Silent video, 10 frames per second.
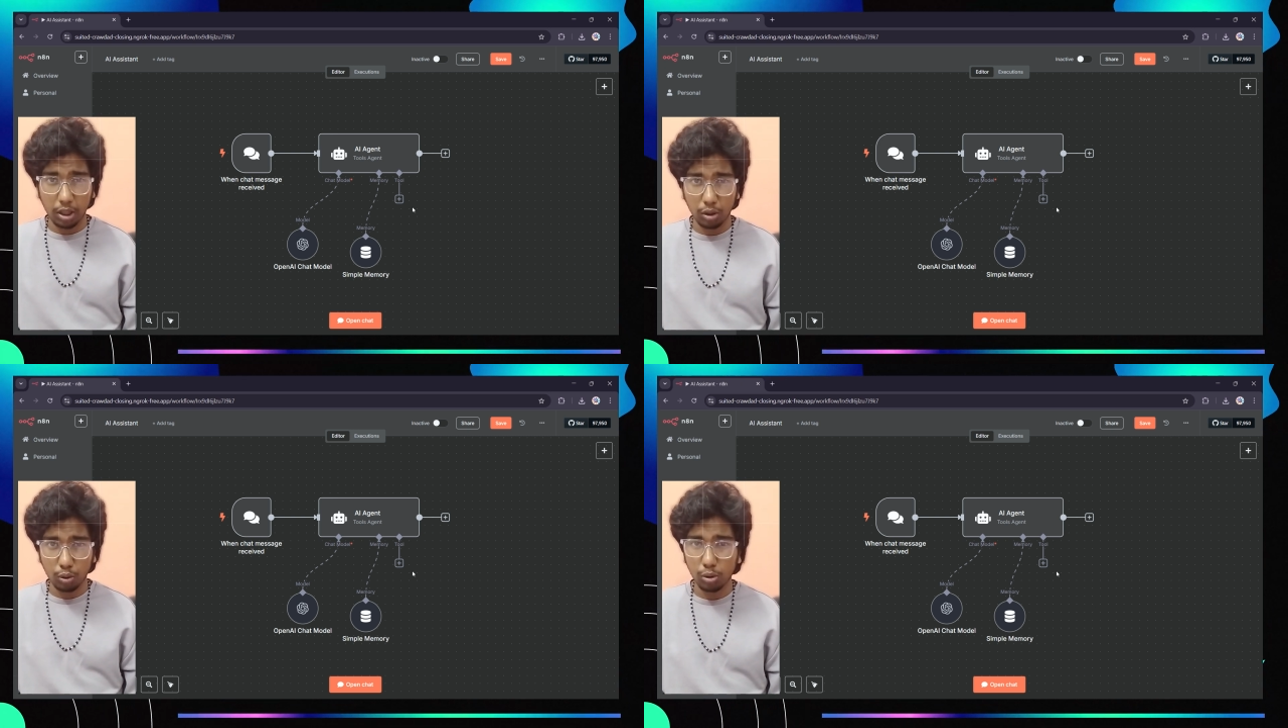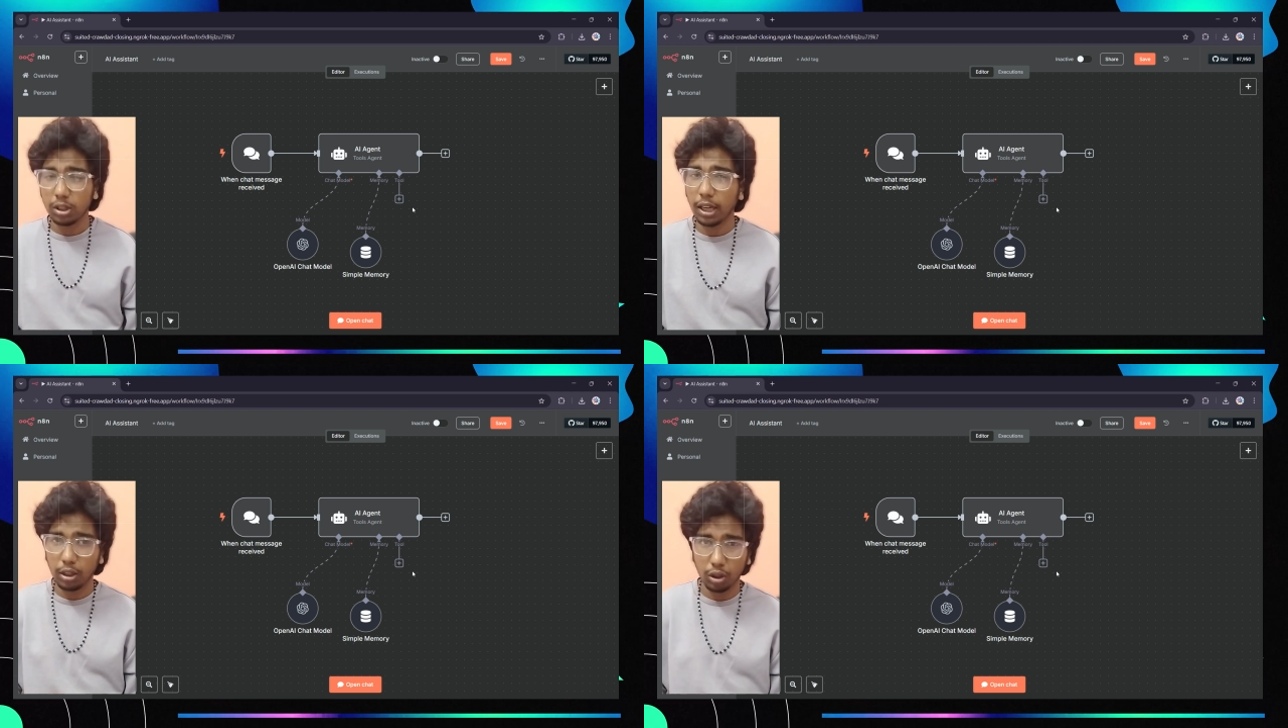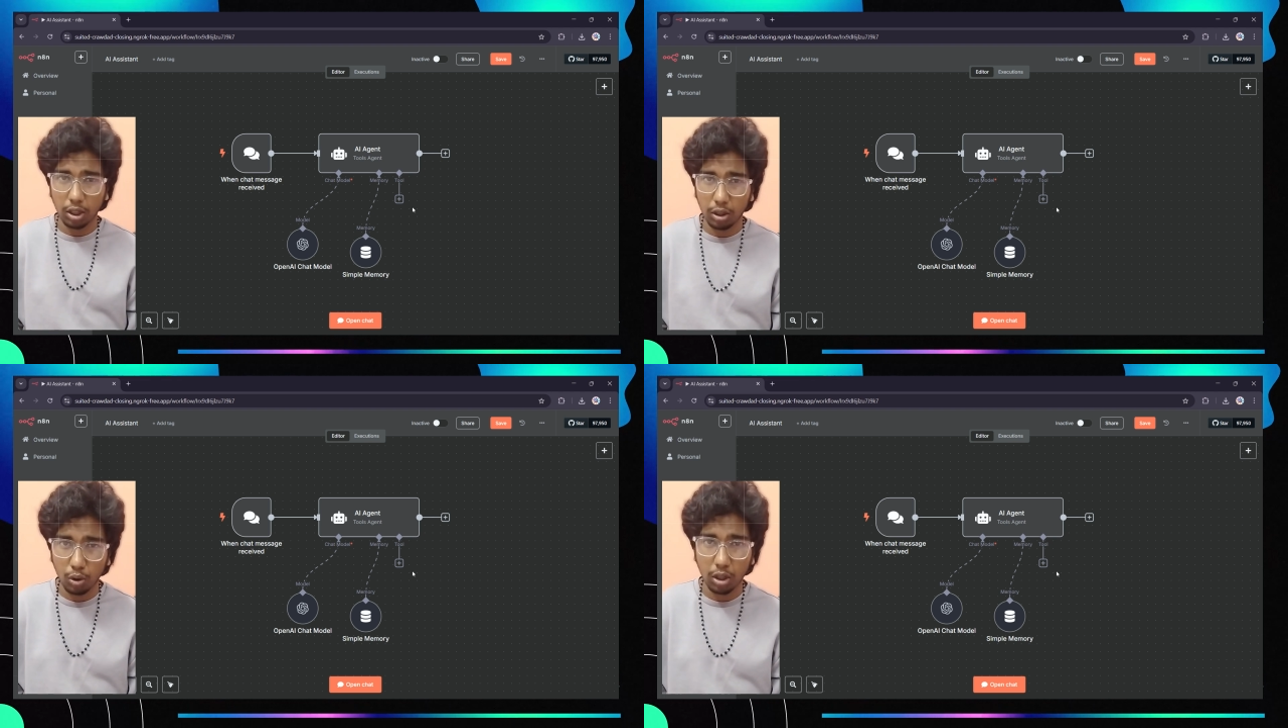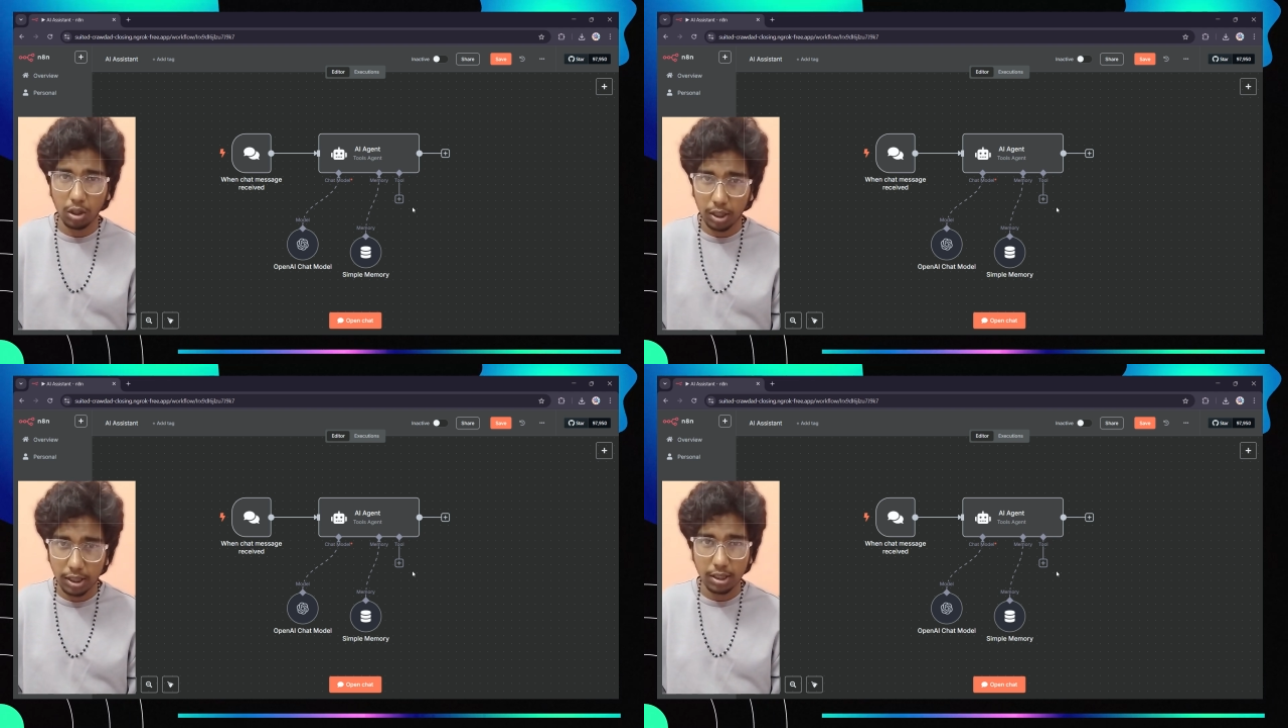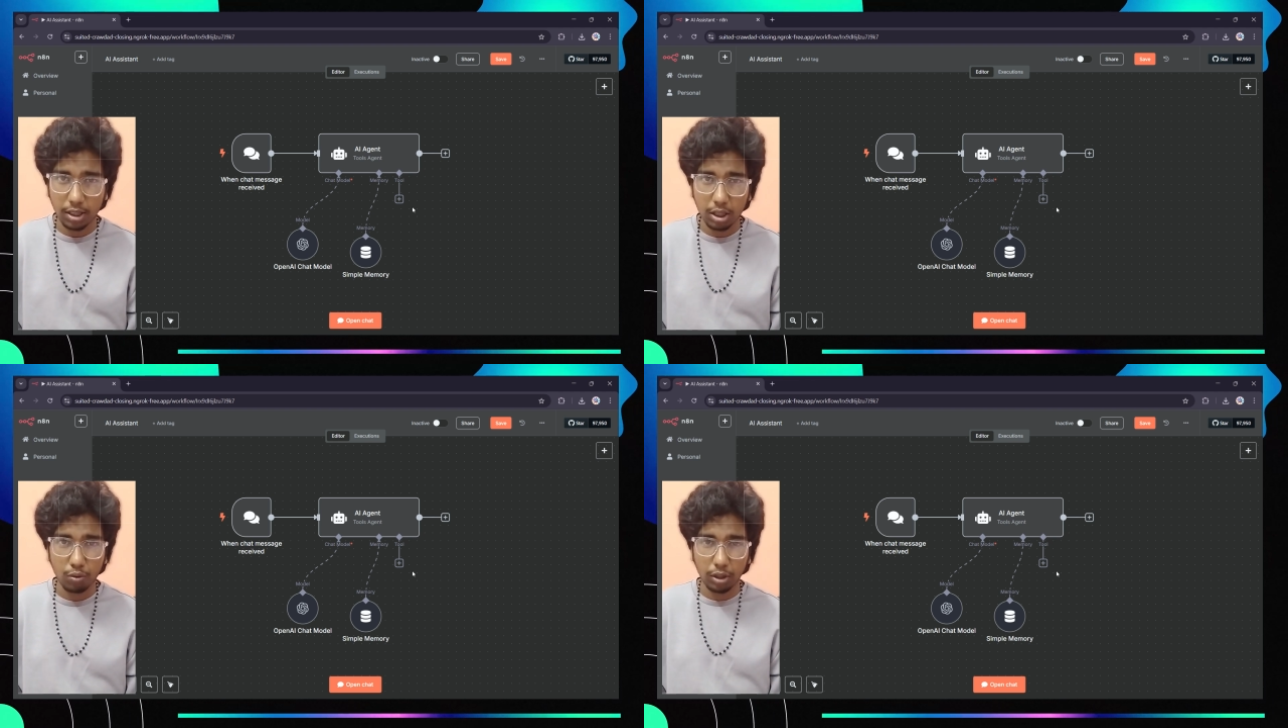tools and you can do crazy things
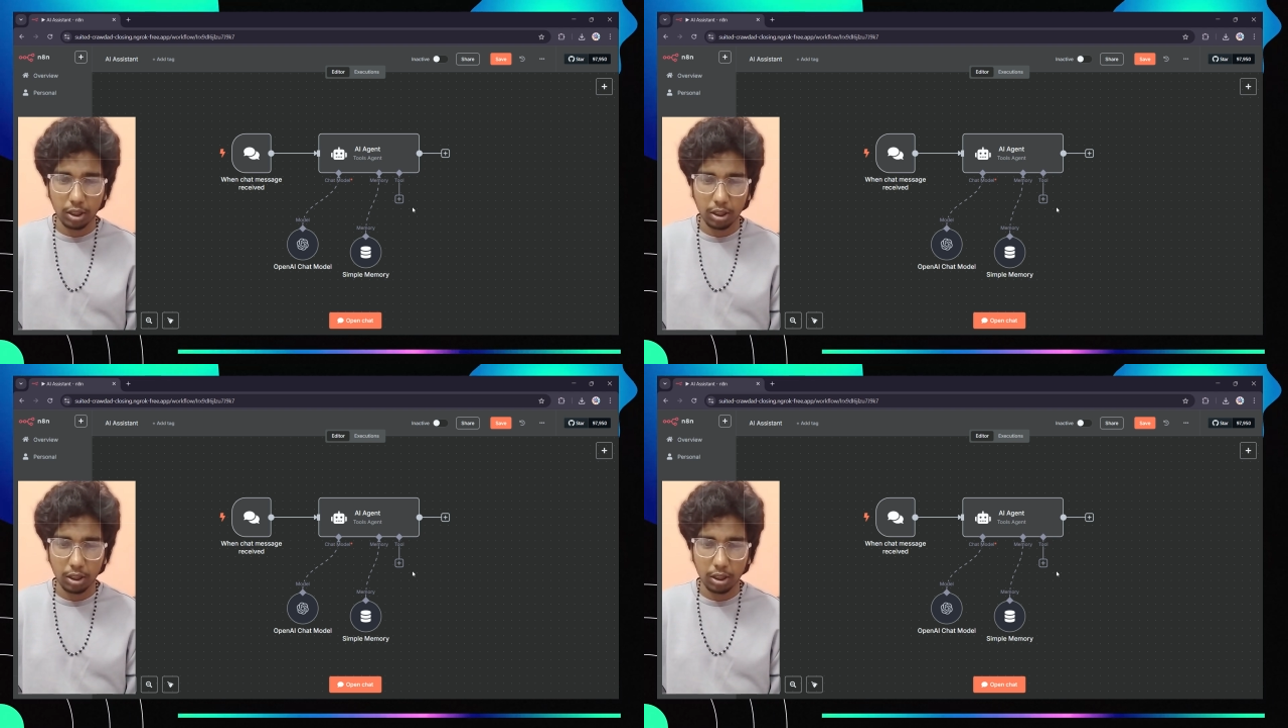with it.